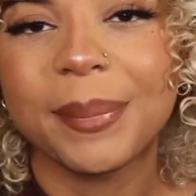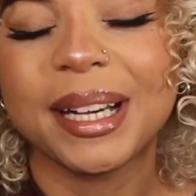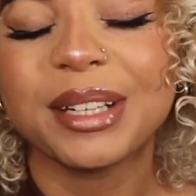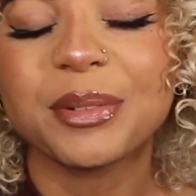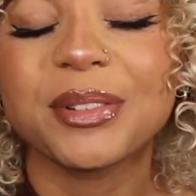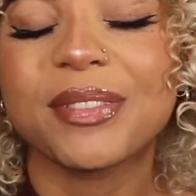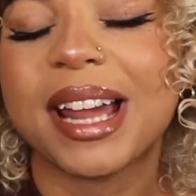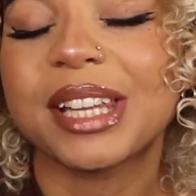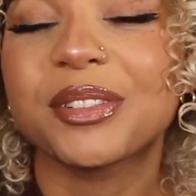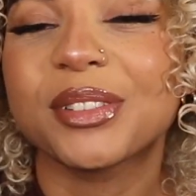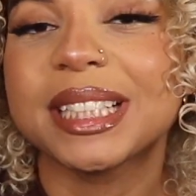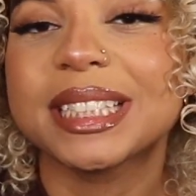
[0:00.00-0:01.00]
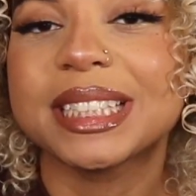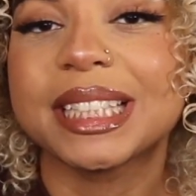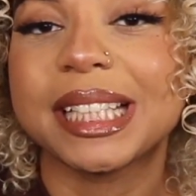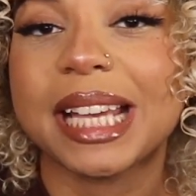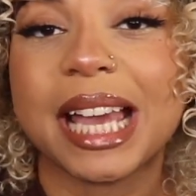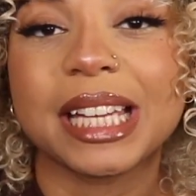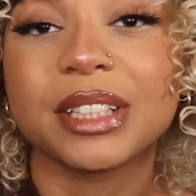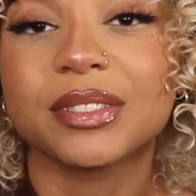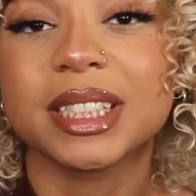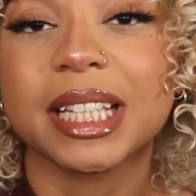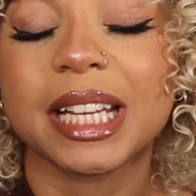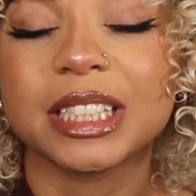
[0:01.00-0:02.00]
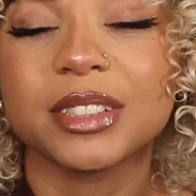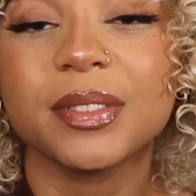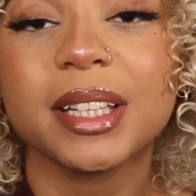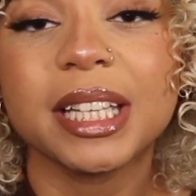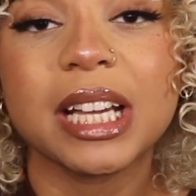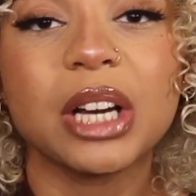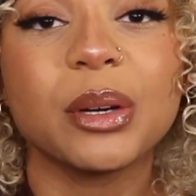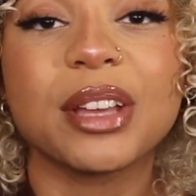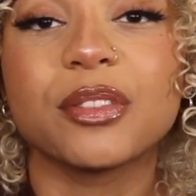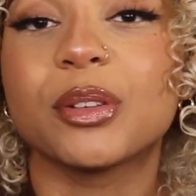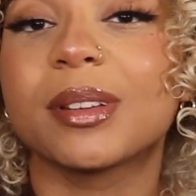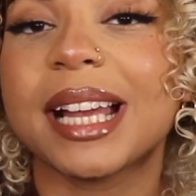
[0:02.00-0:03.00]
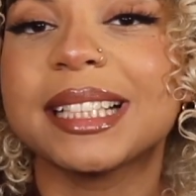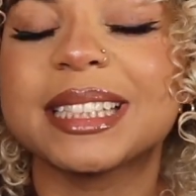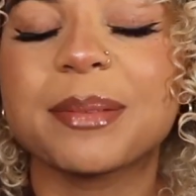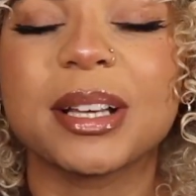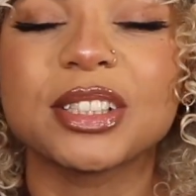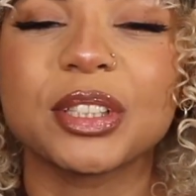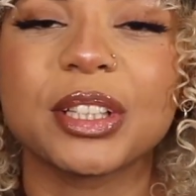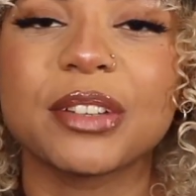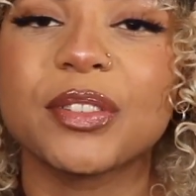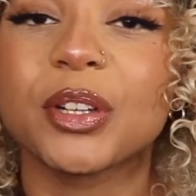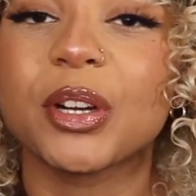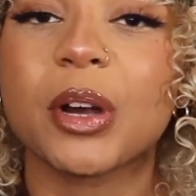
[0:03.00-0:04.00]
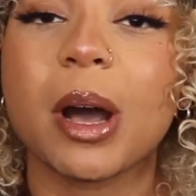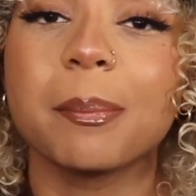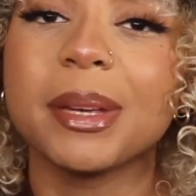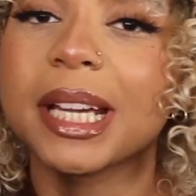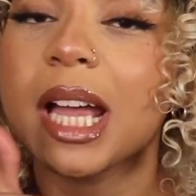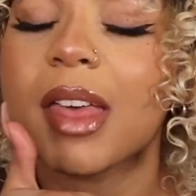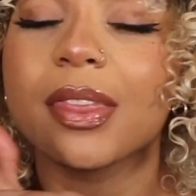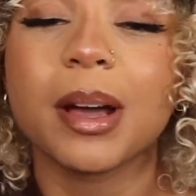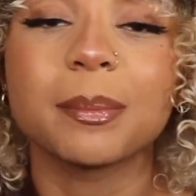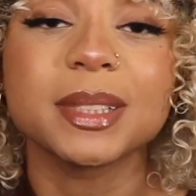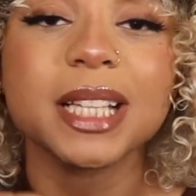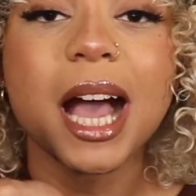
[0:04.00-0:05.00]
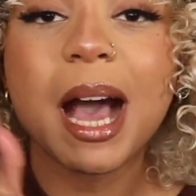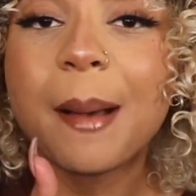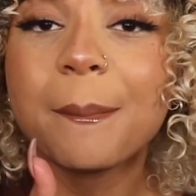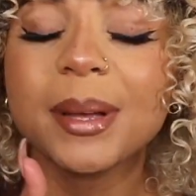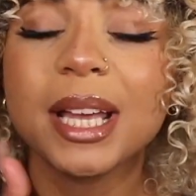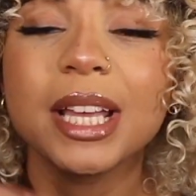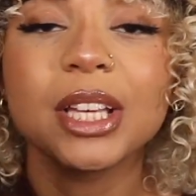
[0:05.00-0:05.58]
But we finally reached the end of today's video. If you liked it, make sure to give your girl a big thumbs up.